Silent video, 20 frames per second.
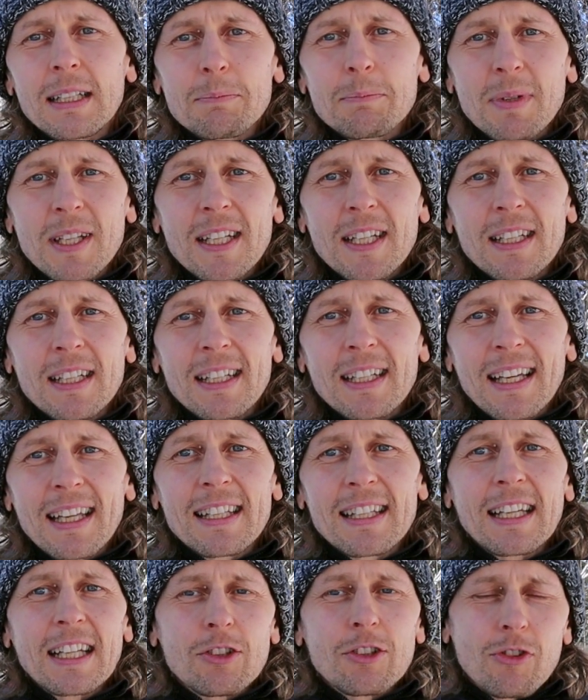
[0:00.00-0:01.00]
be
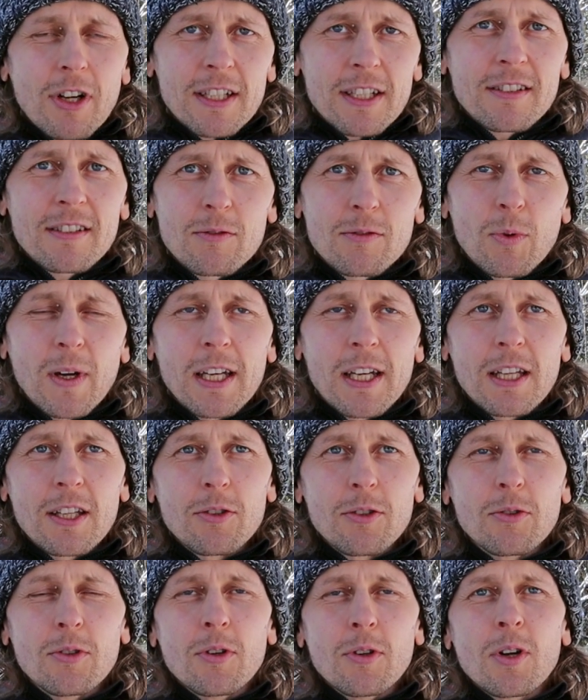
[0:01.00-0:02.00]
getting dressed when
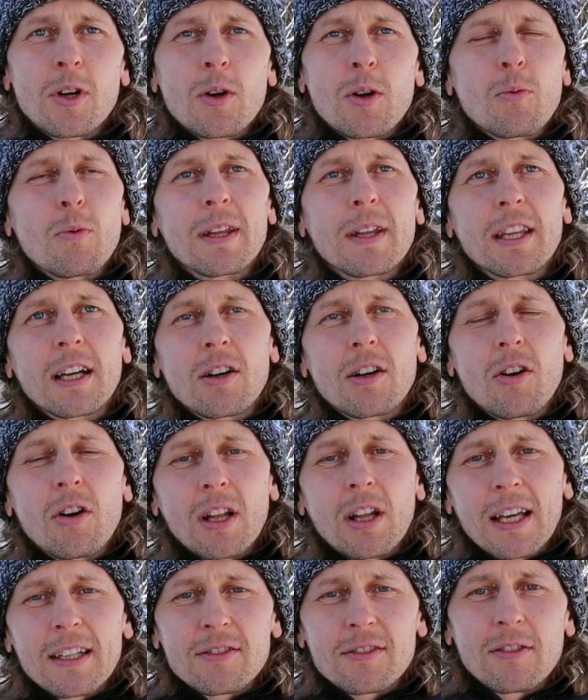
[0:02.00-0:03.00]
the
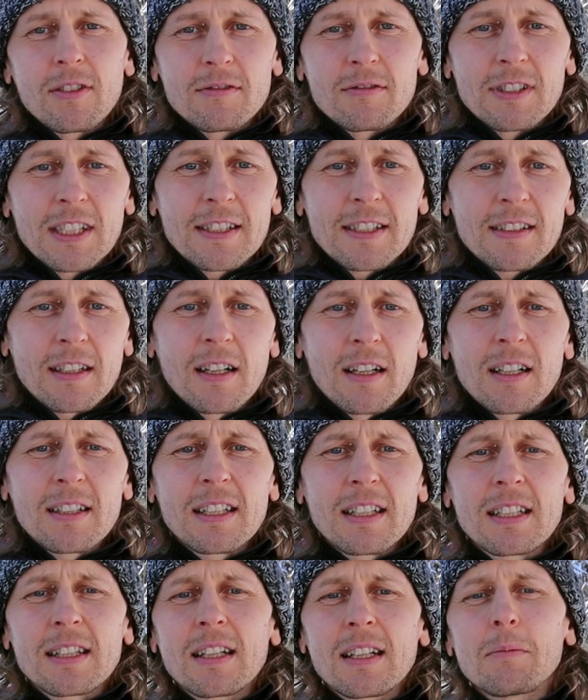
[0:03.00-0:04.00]
call has already
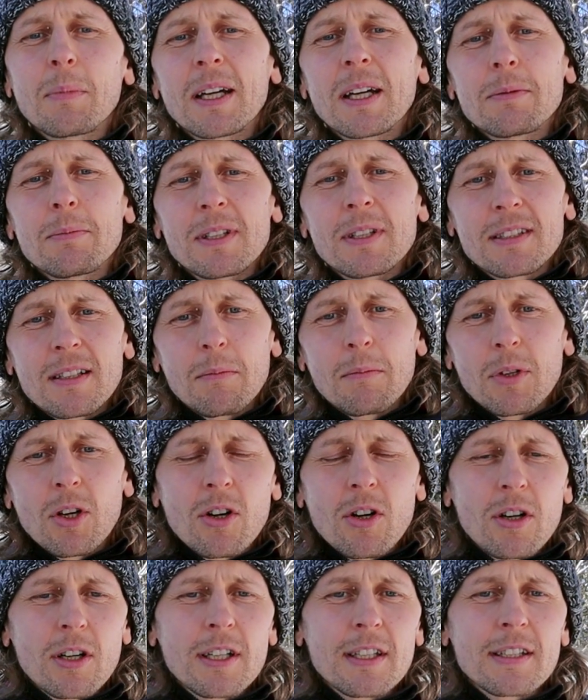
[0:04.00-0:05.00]
started. There might be some
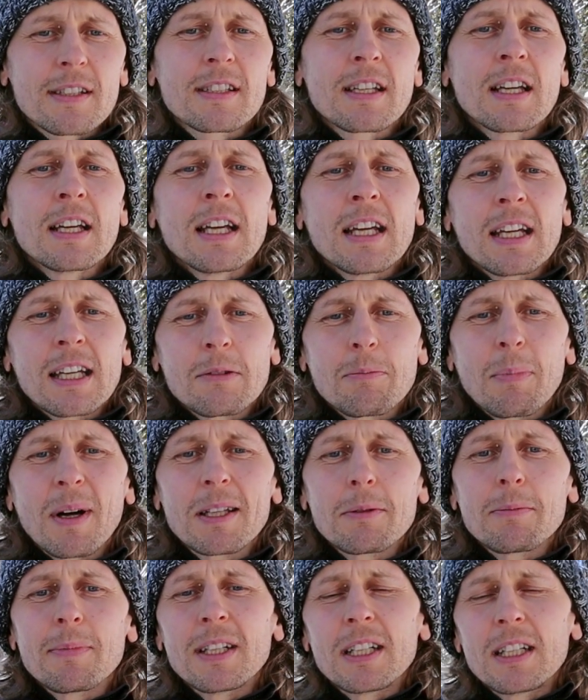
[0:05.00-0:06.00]
noise, it
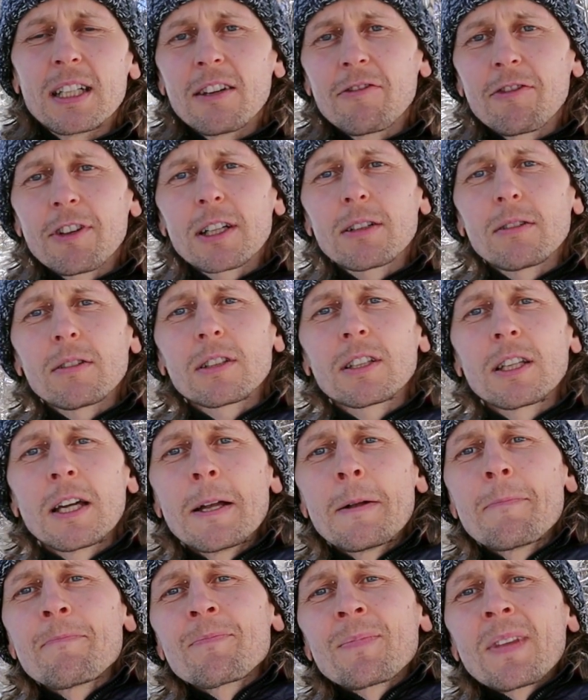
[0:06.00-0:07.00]
might be difficult.
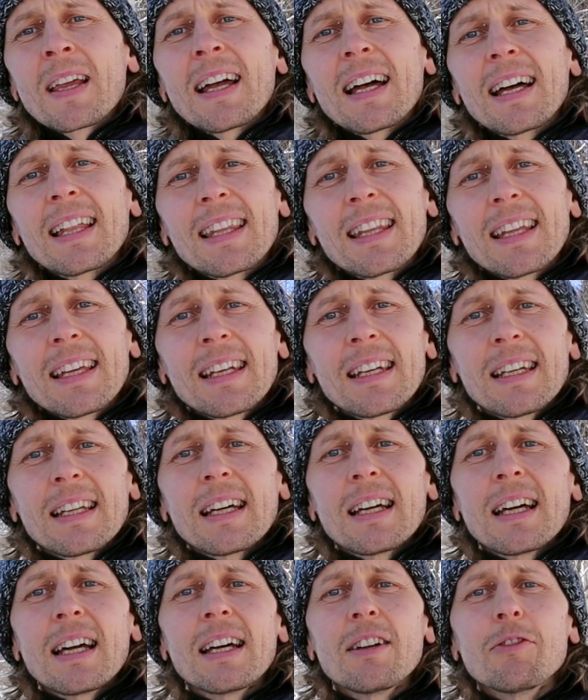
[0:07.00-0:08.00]
And then
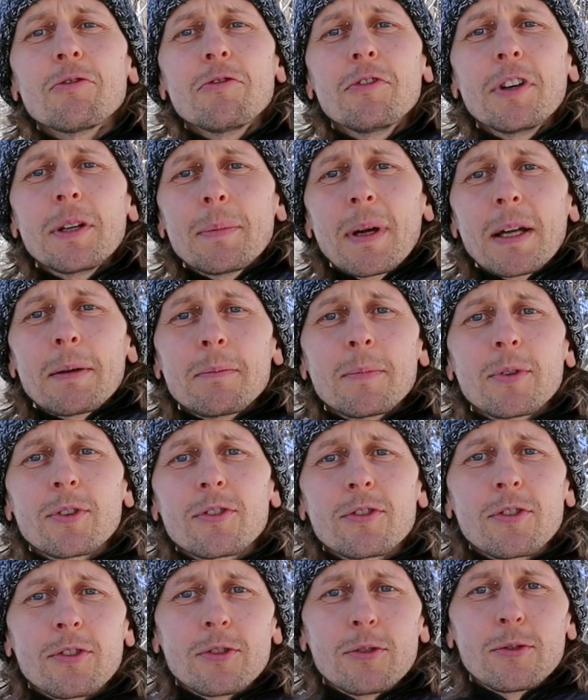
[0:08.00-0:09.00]
remember
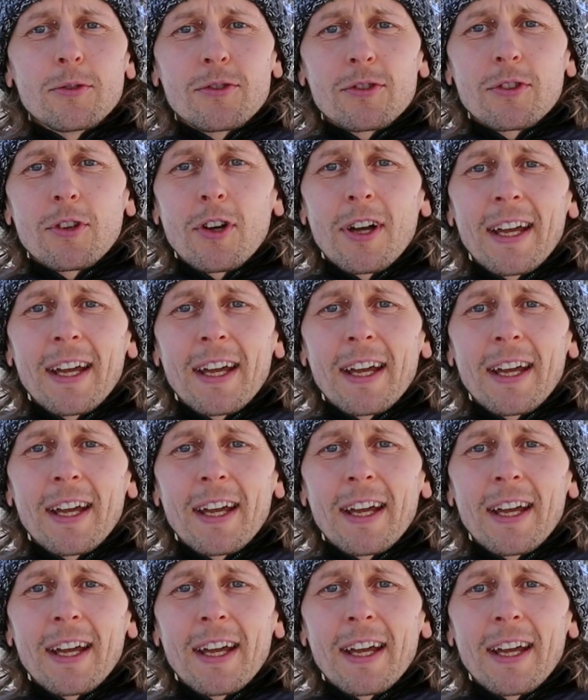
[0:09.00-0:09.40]
to use a